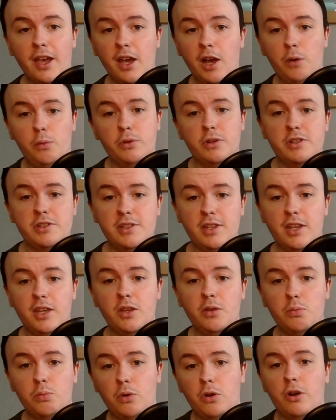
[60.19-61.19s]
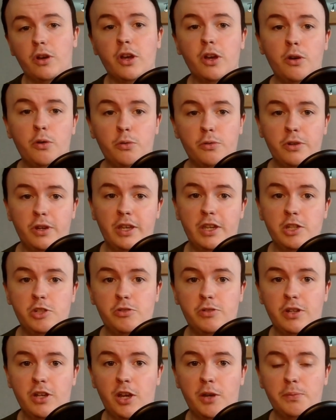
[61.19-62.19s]
I want to see what Alternate
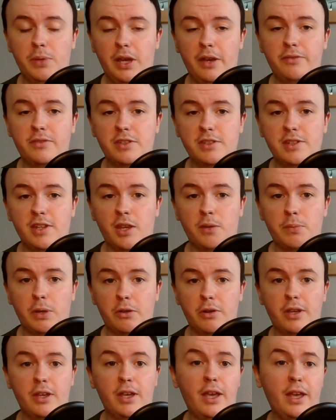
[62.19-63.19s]
History Hub have to say about it.